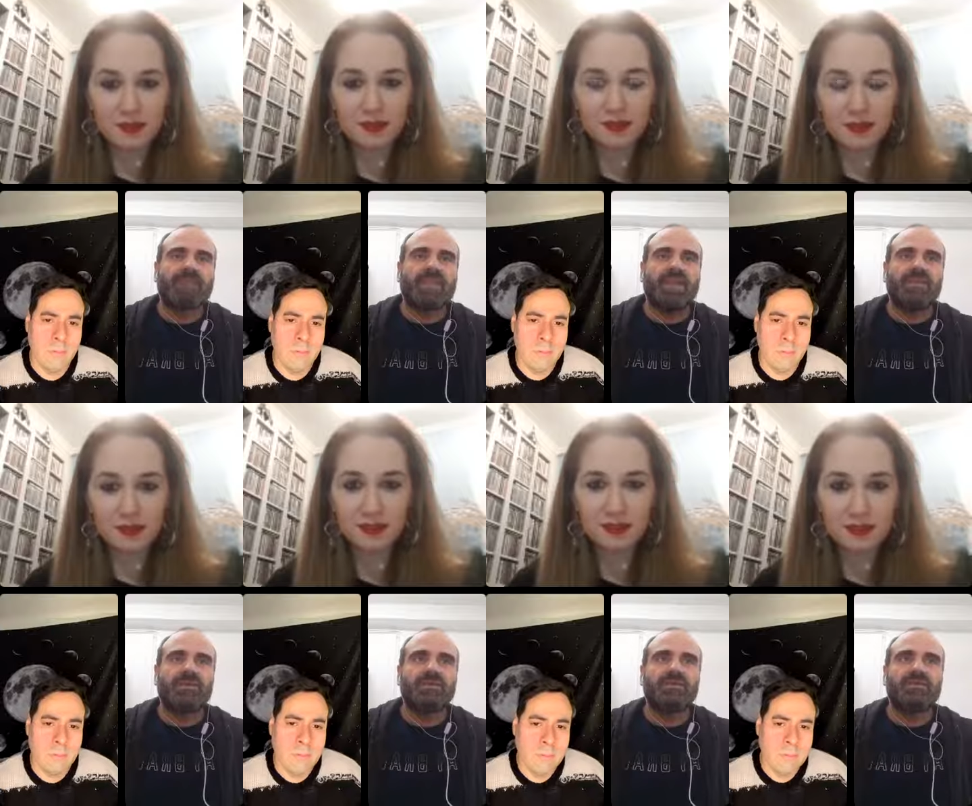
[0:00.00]
Speaker 1: and
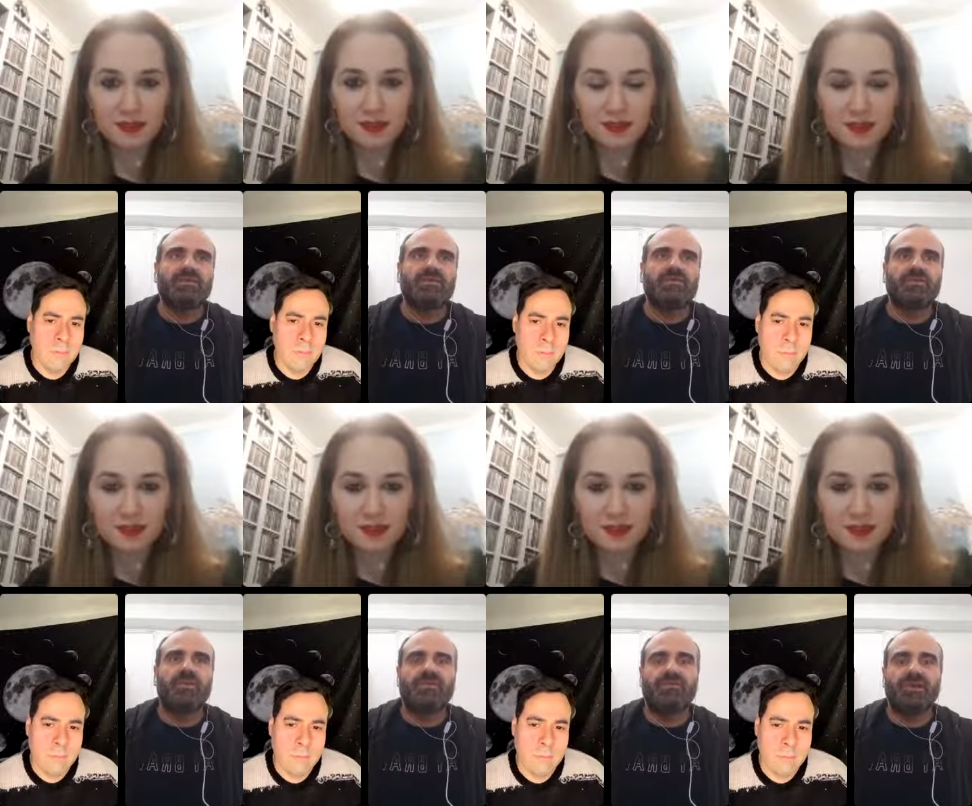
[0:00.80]

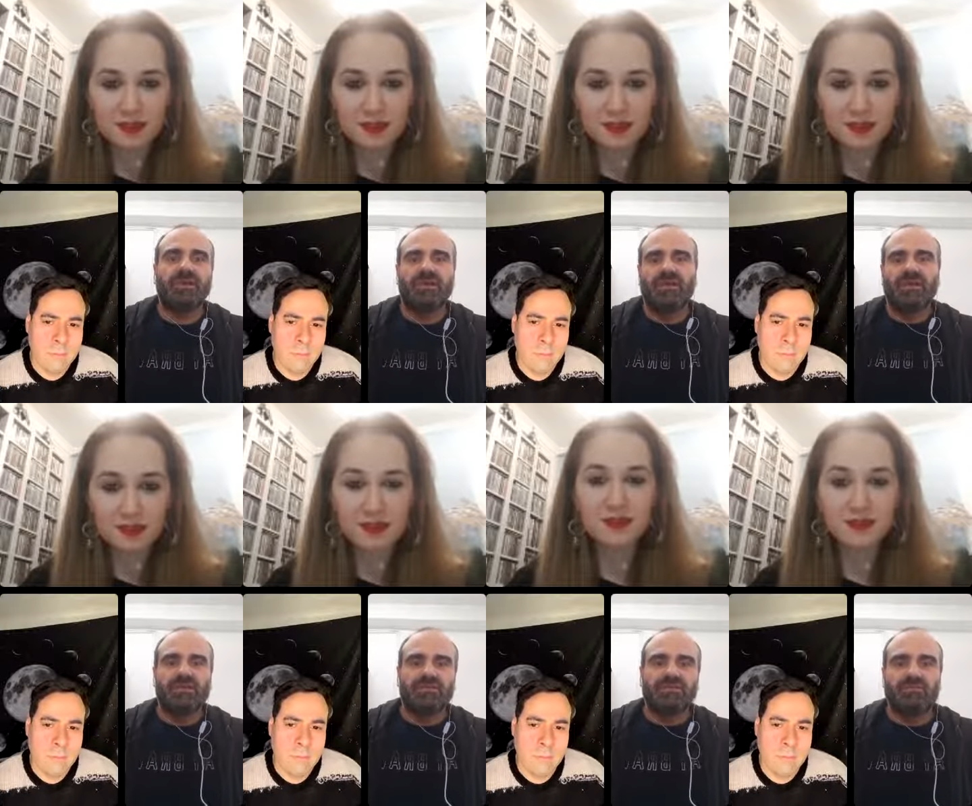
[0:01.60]
photography
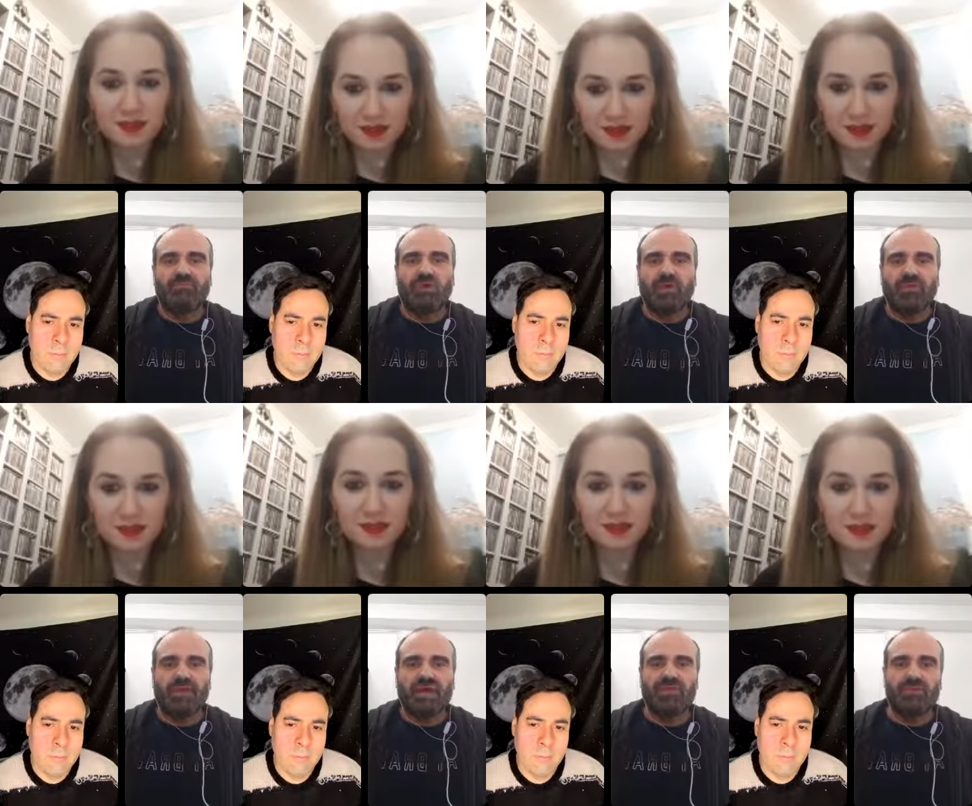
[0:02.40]
so both
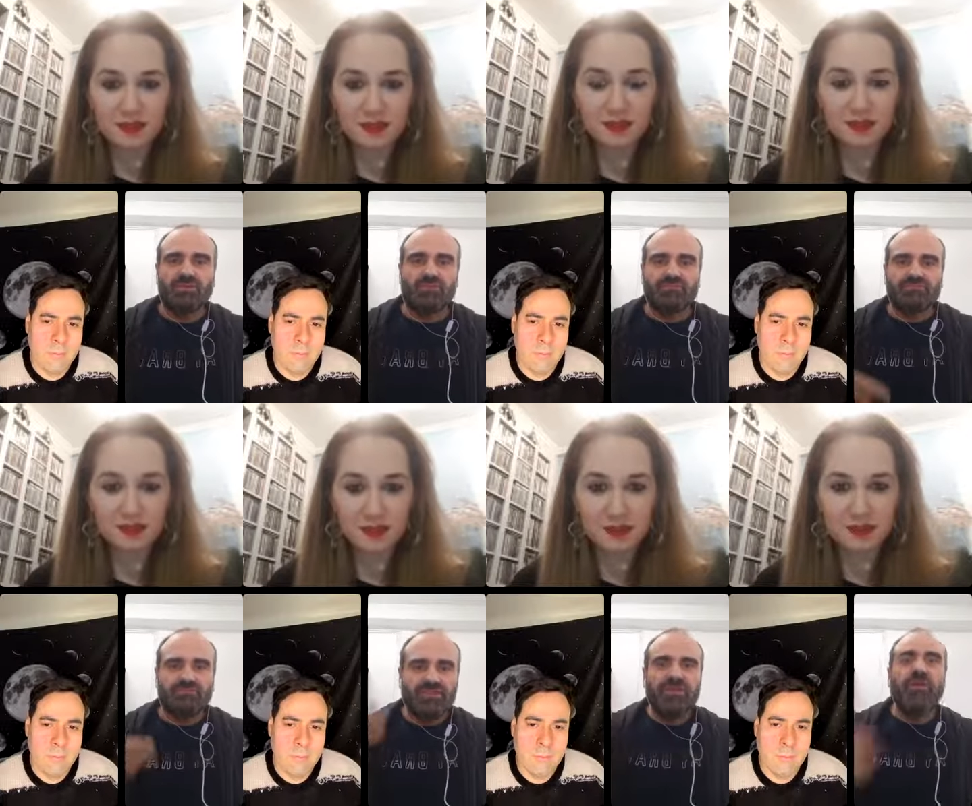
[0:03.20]
I do
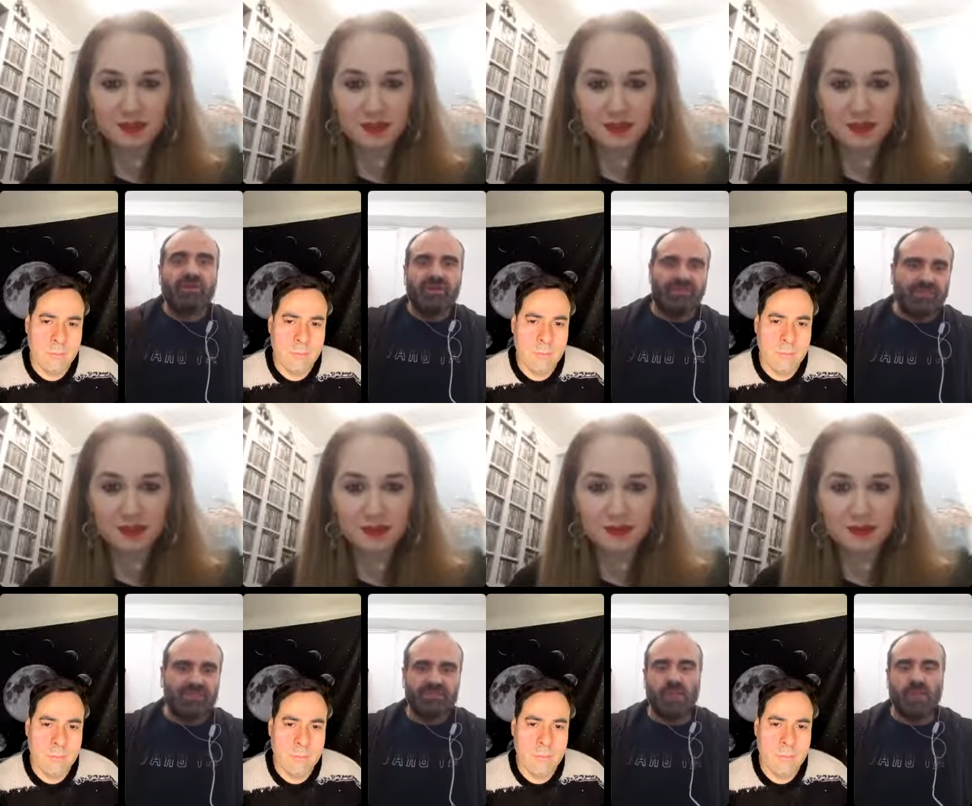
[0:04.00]
videography as